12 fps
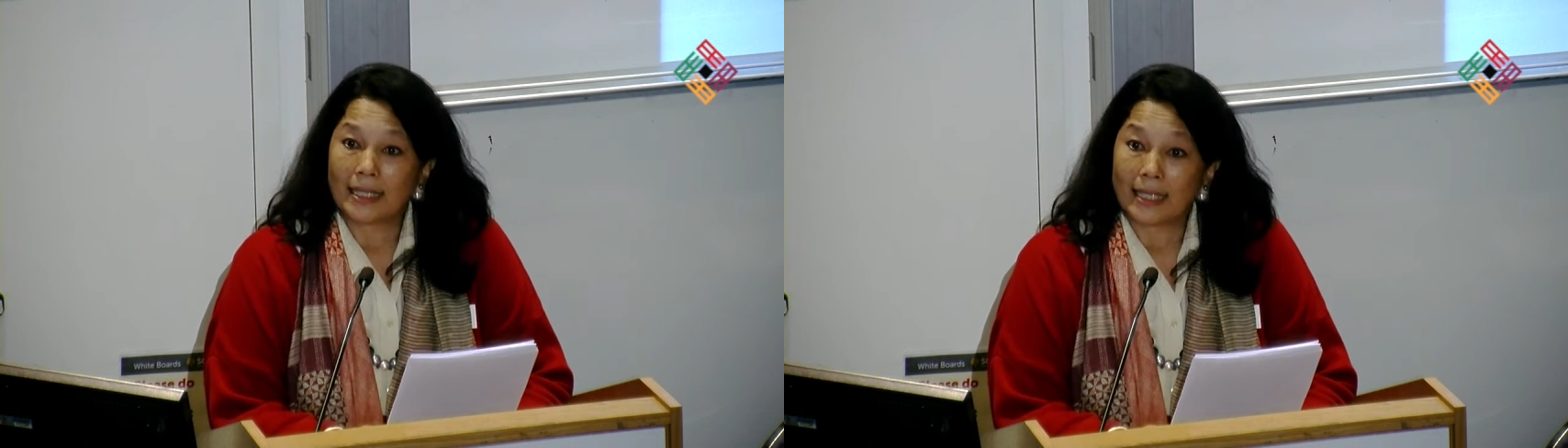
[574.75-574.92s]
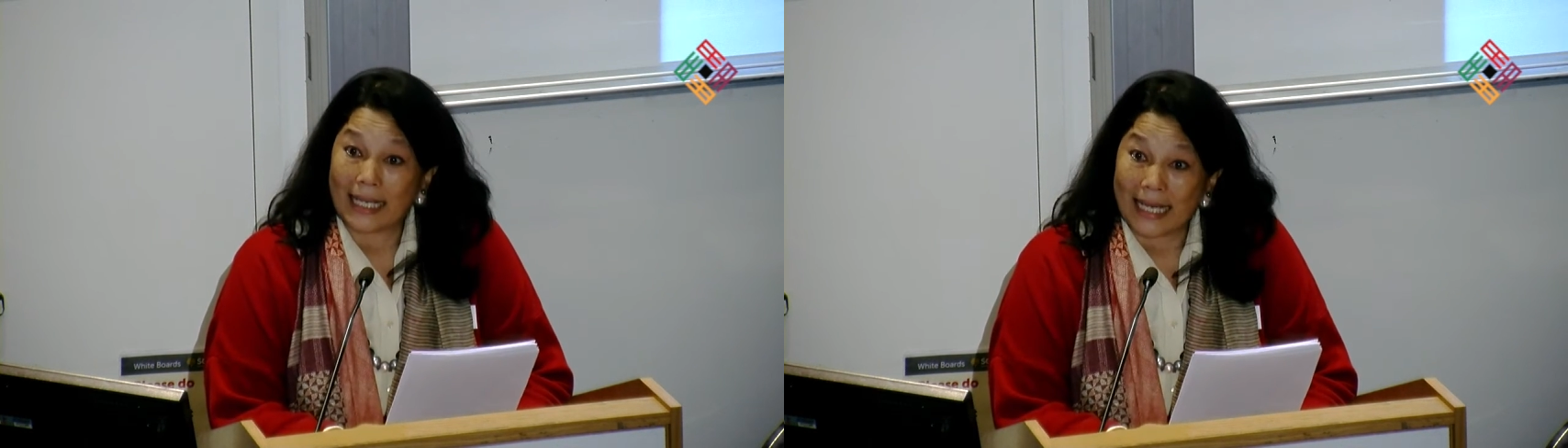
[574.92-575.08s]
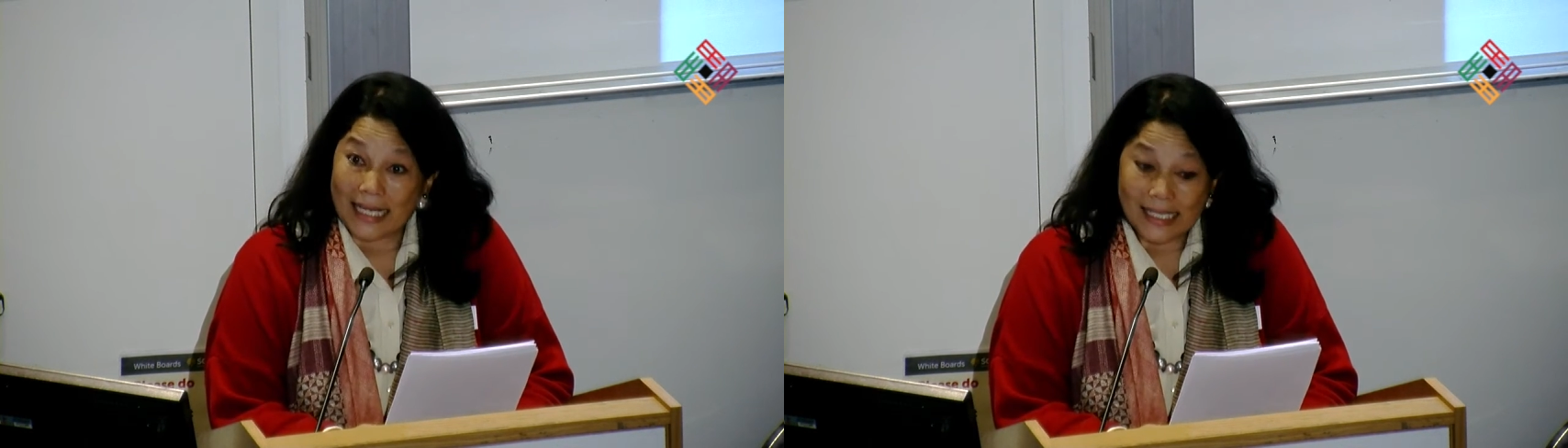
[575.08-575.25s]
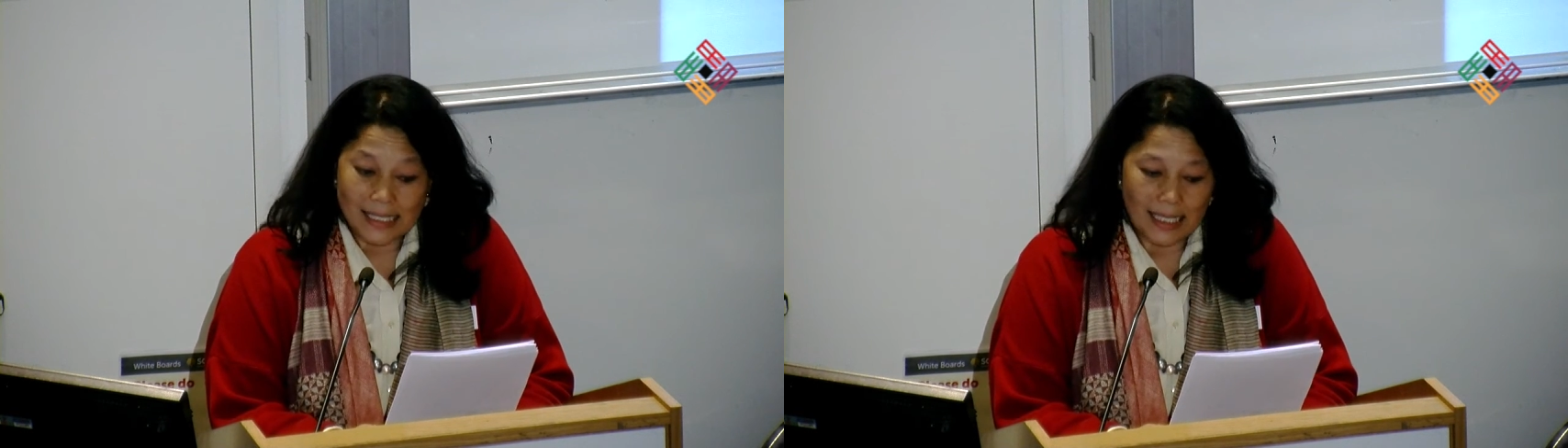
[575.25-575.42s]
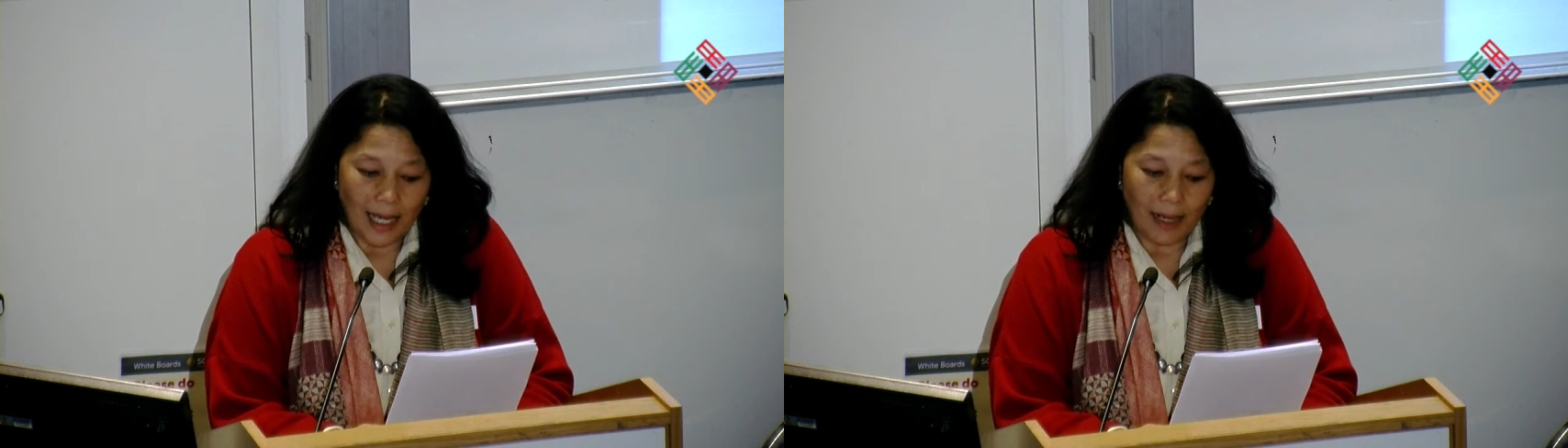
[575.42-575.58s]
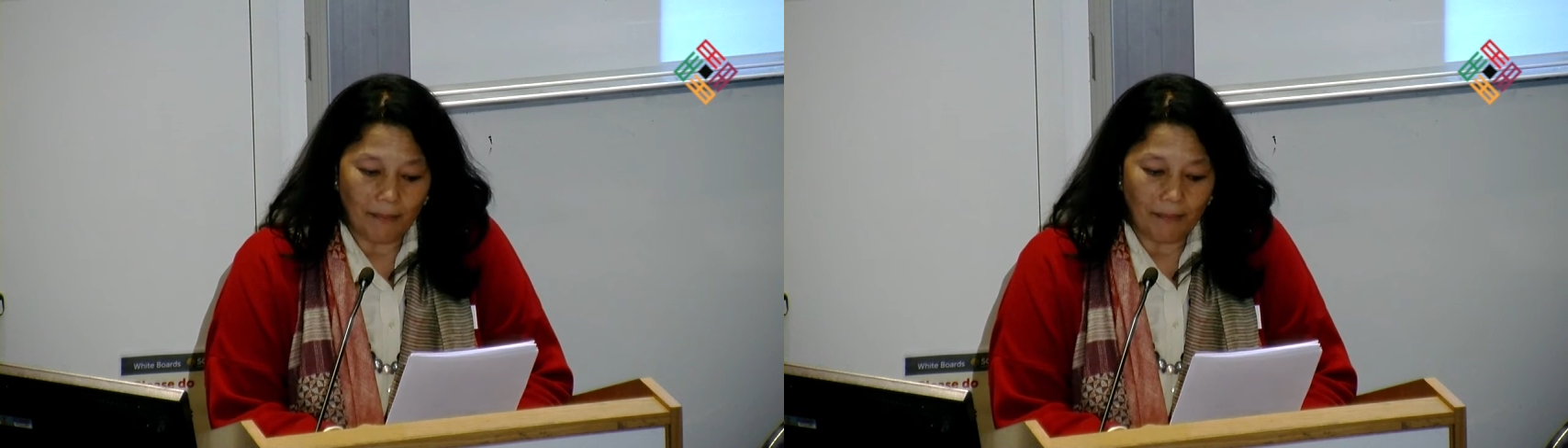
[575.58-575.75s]
that
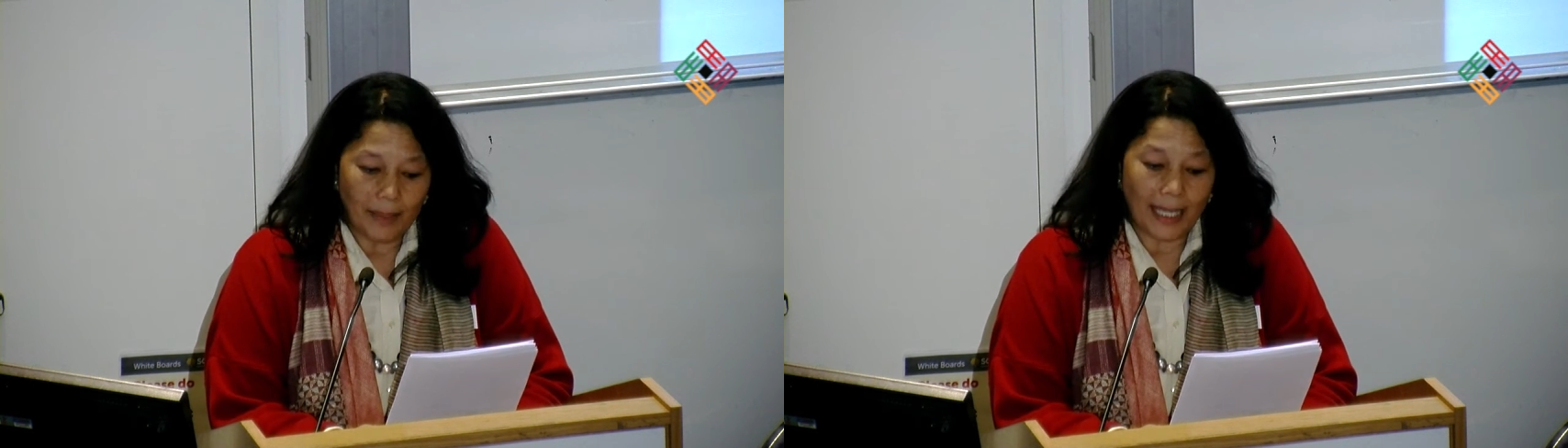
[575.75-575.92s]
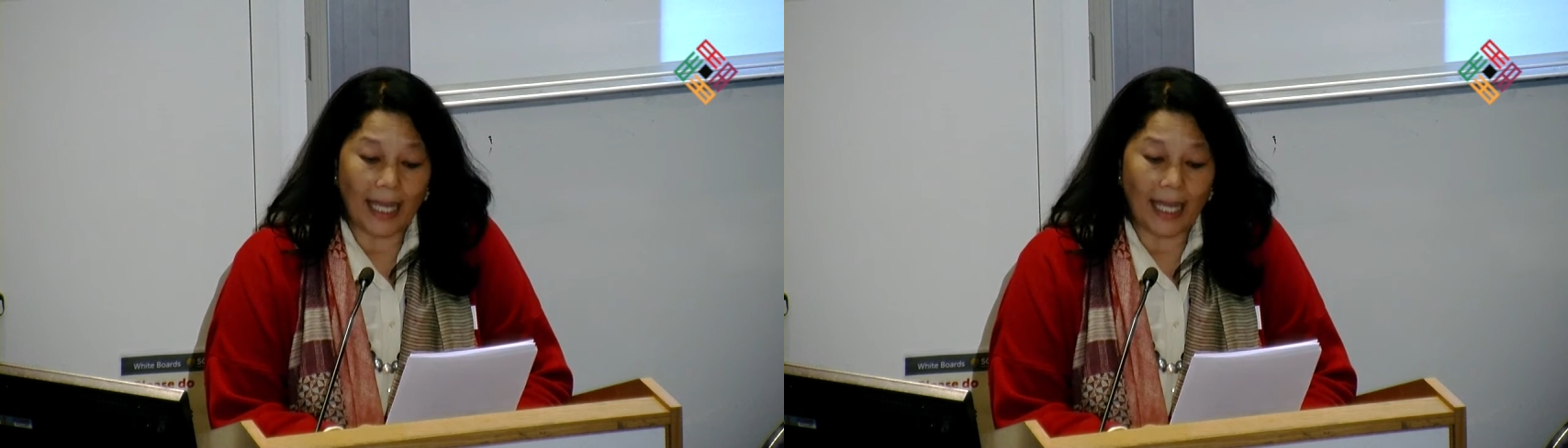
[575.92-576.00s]
Islam